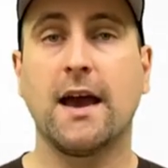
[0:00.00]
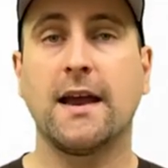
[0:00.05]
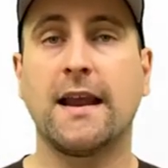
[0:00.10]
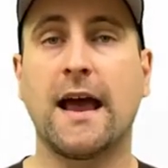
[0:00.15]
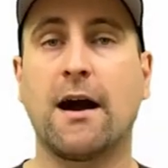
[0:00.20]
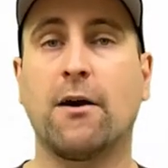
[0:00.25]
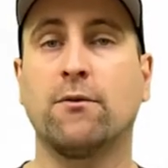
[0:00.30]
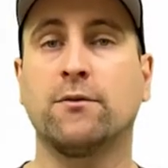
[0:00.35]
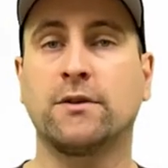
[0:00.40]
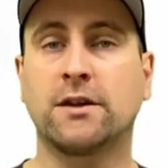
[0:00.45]

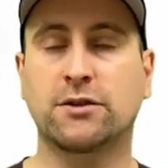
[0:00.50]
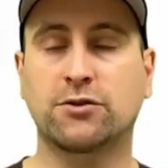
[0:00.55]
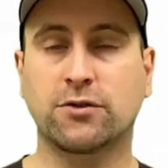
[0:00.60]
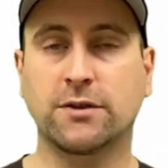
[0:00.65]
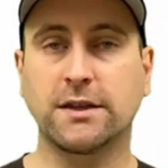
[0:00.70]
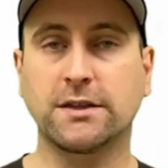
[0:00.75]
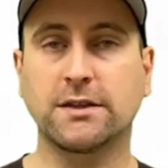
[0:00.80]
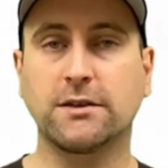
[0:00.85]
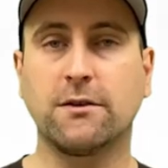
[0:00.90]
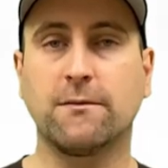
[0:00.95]
Now the
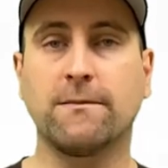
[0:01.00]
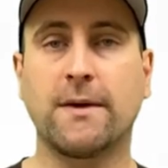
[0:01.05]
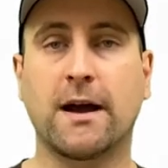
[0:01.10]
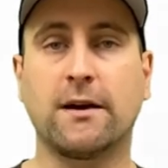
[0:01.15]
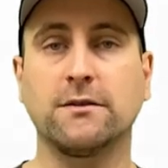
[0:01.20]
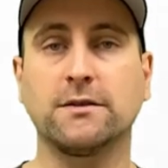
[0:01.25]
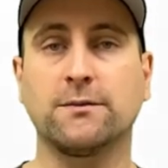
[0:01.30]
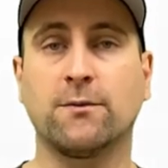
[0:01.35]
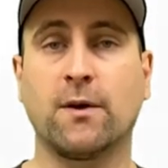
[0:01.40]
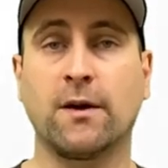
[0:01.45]
traditional
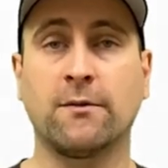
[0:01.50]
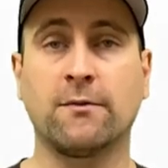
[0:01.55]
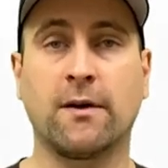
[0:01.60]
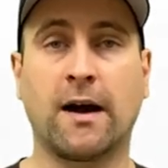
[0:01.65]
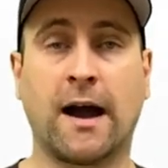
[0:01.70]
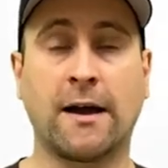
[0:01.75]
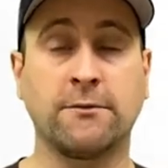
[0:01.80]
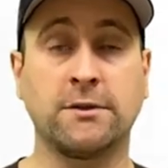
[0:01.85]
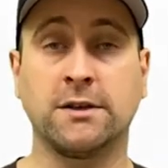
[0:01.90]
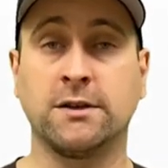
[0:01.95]
mouse, what
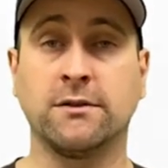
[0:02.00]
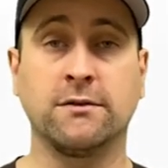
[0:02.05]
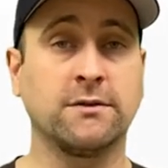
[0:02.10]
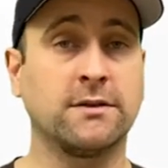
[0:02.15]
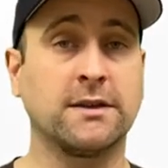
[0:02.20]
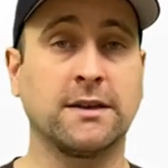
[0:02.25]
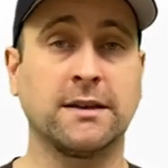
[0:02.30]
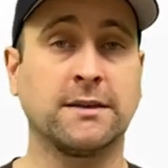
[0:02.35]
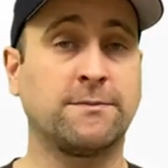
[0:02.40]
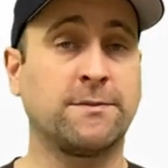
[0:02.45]
I would
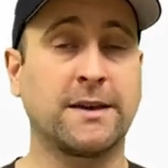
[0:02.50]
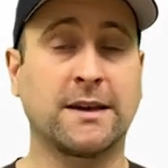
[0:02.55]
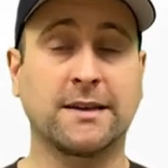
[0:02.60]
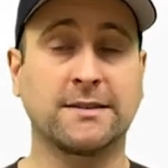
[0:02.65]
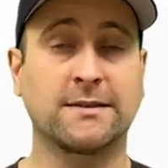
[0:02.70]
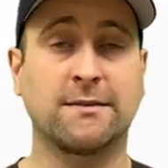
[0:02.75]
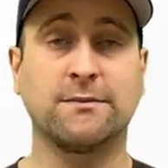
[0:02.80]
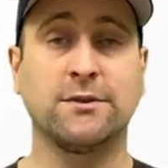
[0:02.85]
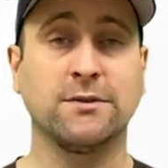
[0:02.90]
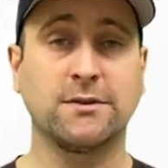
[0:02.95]
use is,
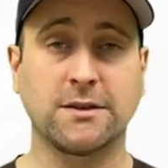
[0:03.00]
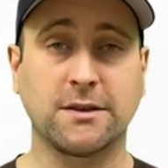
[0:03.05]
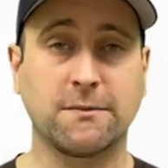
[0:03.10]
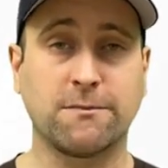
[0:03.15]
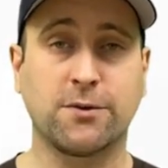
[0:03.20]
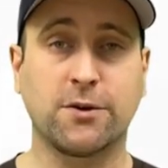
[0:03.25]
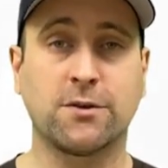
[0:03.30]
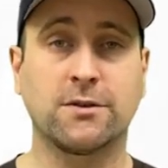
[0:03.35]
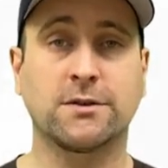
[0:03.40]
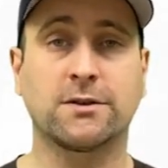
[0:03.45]
because I'm using
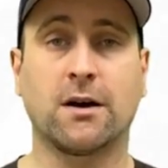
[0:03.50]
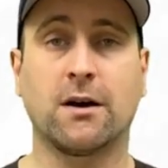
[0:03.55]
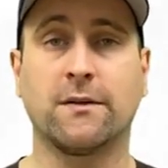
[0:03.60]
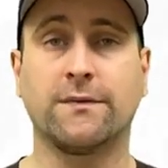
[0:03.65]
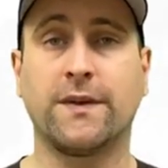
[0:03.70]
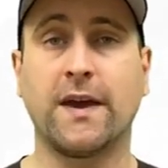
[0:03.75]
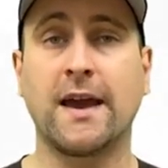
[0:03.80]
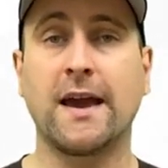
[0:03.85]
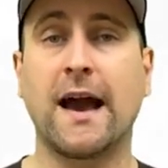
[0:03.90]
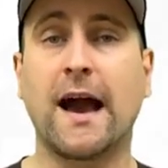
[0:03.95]
computers all
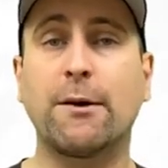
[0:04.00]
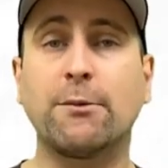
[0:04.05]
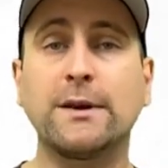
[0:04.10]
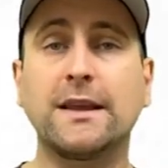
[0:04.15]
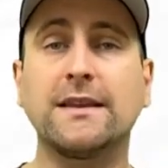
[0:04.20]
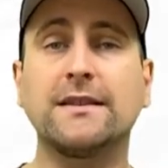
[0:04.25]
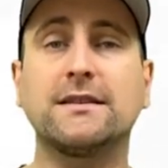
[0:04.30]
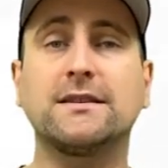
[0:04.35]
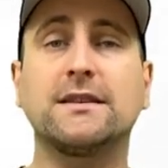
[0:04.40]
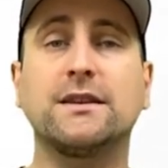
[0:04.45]
day, I would
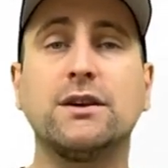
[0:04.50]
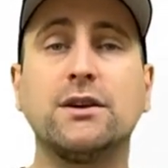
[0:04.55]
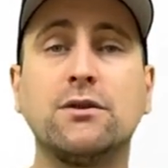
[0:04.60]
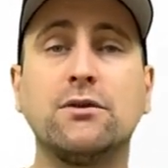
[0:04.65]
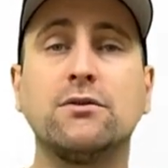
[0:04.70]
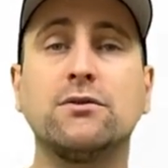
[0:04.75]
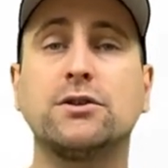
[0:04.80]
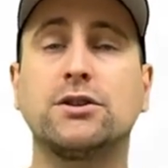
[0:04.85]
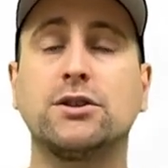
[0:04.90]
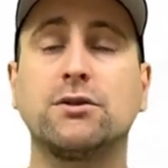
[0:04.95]
get this
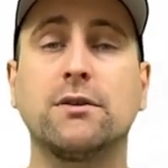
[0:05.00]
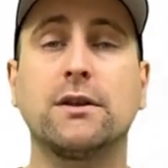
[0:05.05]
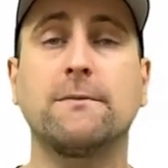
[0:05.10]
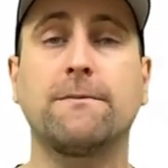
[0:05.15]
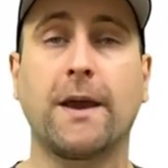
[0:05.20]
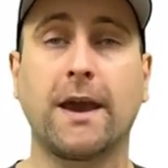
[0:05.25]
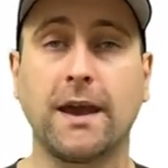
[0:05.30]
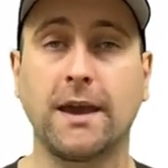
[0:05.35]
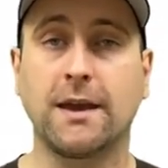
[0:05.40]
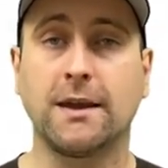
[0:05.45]
huge shooting
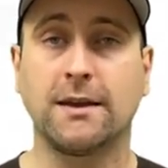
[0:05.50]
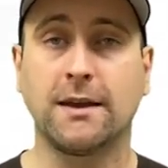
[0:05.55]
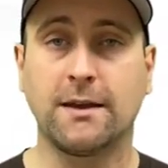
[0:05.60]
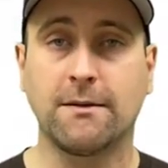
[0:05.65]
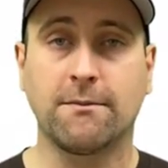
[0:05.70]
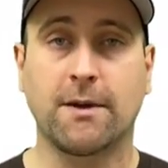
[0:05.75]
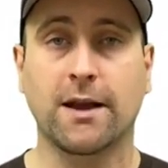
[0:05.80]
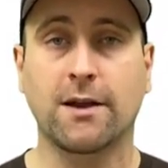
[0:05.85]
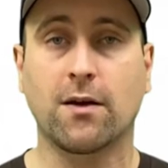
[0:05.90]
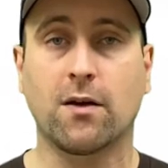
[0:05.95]
pain
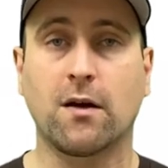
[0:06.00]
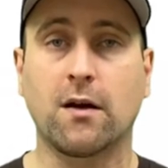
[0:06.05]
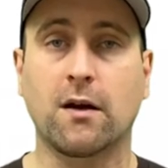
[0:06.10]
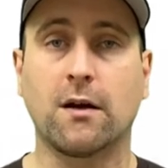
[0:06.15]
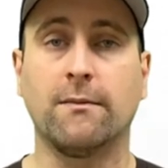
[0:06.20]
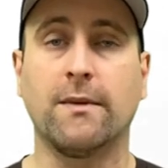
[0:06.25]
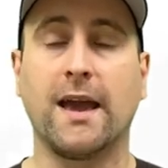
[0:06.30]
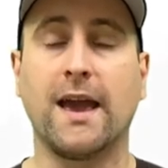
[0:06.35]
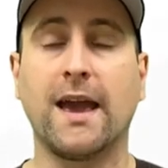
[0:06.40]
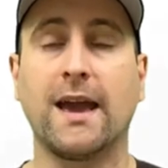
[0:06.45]
in my
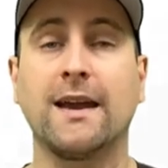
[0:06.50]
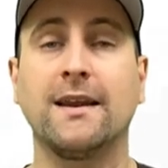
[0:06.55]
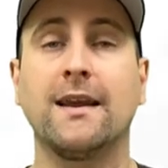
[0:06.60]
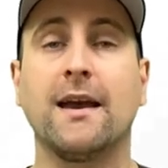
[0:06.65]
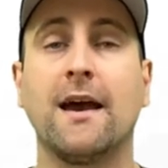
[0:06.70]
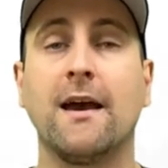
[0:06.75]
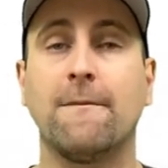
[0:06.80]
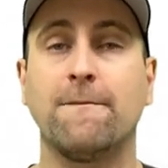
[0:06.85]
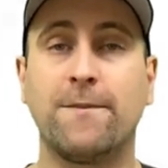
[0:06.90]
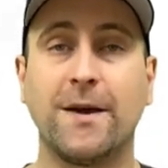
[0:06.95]
arm. And
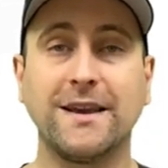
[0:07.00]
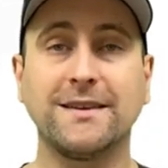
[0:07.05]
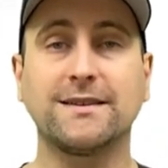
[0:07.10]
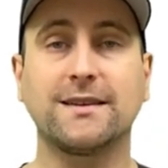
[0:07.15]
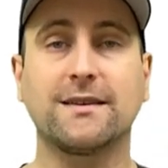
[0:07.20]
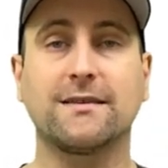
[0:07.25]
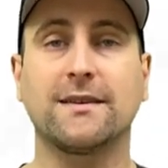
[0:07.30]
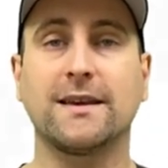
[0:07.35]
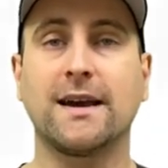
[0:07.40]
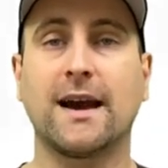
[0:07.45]

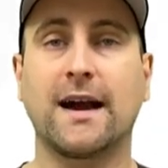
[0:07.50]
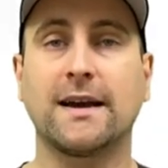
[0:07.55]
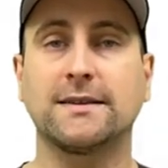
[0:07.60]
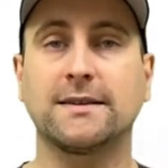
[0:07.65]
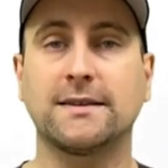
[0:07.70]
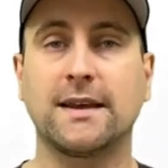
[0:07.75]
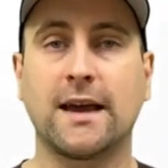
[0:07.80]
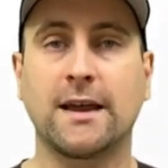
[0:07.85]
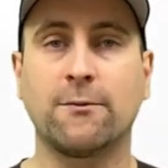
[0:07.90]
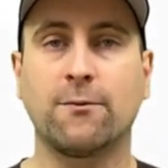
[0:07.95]
basically I
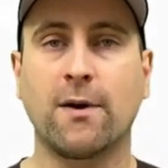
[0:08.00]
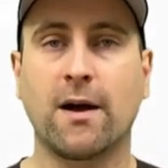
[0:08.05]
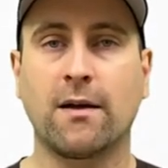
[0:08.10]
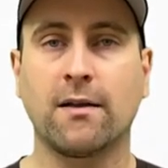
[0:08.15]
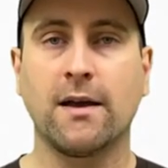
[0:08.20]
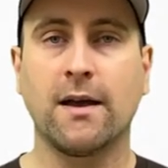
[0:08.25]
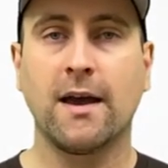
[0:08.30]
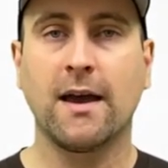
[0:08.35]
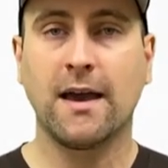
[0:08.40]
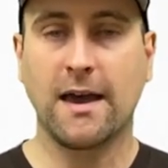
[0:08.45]
said,
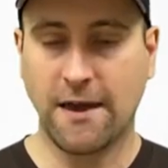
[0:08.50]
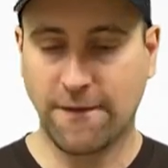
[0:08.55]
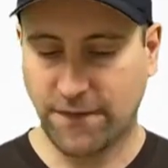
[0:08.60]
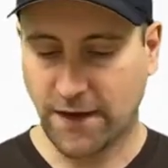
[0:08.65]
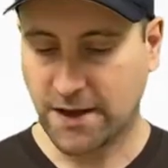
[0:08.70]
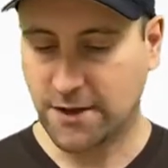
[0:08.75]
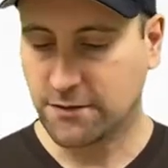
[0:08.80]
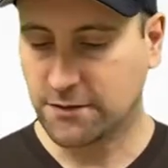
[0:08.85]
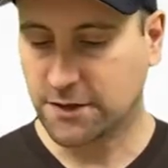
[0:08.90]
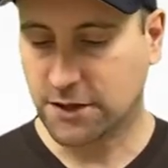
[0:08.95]
well, if
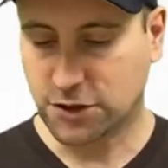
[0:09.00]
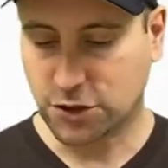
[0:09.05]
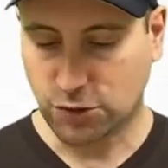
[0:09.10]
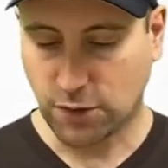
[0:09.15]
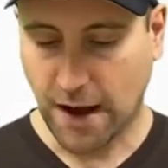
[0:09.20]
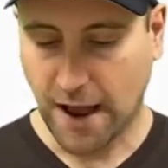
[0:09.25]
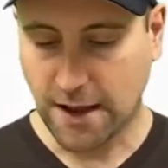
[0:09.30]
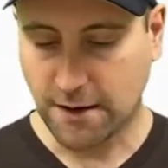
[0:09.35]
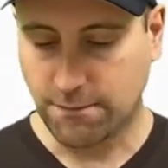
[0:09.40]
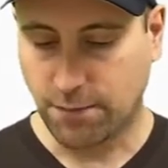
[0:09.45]
I use a
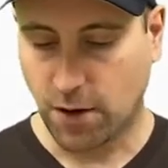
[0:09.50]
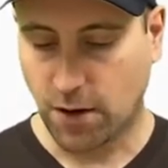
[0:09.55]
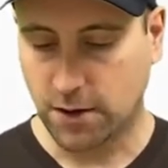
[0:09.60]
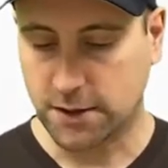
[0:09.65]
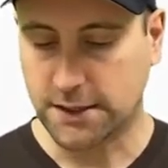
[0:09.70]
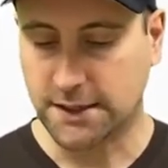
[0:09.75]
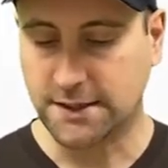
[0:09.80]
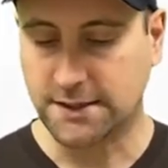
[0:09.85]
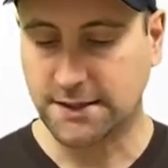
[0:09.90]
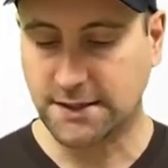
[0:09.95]

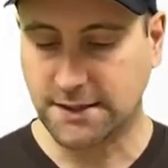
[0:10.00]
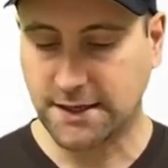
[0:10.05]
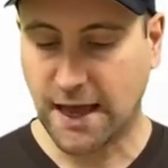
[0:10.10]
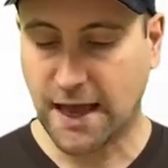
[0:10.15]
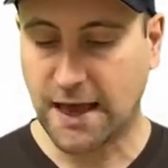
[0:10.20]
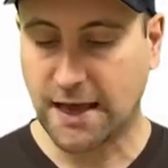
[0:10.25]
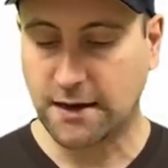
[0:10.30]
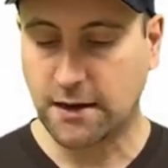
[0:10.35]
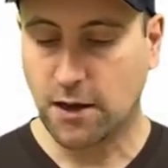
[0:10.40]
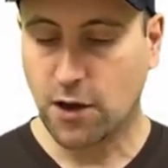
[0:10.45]
trackball
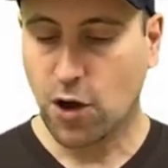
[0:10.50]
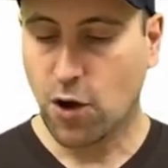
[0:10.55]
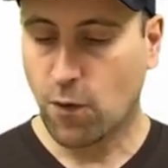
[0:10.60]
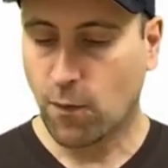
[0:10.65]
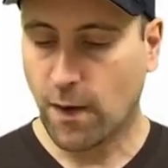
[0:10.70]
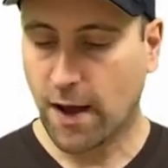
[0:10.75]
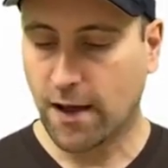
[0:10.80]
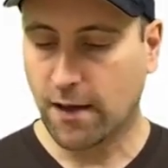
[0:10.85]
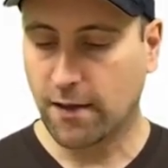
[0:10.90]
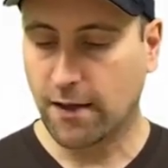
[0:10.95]
instead,
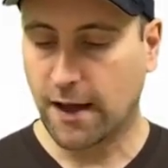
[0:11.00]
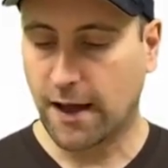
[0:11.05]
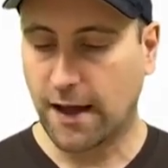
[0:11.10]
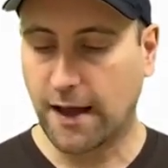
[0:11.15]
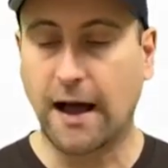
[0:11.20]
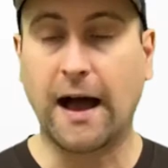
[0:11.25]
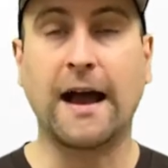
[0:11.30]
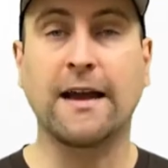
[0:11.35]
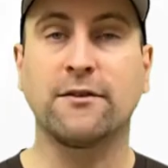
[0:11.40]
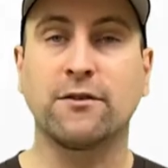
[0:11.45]
well,
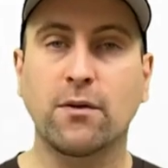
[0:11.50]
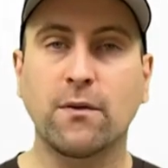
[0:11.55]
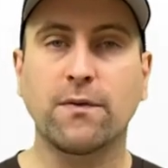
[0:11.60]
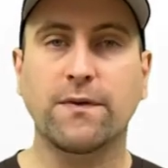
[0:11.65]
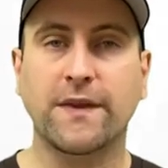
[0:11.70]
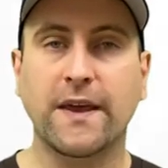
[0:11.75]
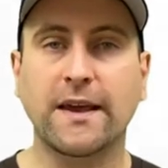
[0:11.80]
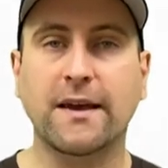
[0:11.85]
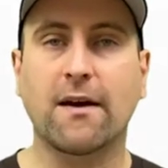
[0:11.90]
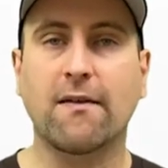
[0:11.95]
I don't
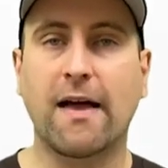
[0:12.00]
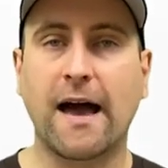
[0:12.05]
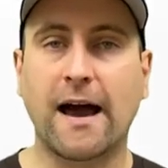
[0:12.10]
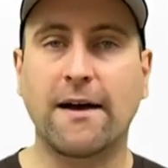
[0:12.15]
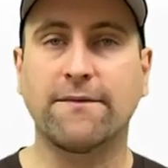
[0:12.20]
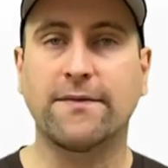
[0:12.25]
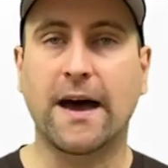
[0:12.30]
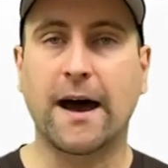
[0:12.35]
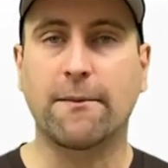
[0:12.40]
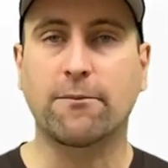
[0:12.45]
think I'll
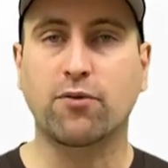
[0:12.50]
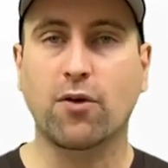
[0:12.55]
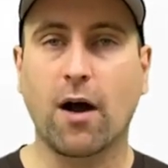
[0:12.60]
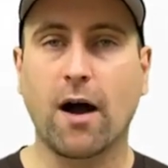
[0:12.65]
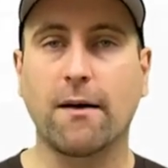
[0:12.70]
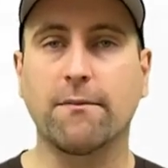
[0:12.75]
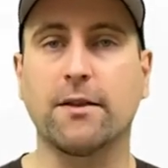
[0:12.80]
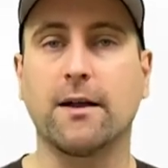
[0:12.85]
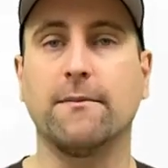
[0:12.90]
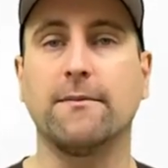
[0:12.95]
have that
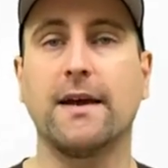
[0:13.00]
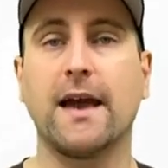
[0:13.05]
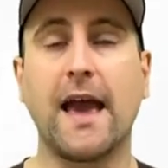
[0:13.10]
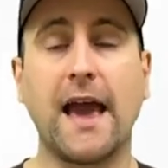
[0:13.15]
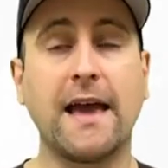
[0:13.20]
problem.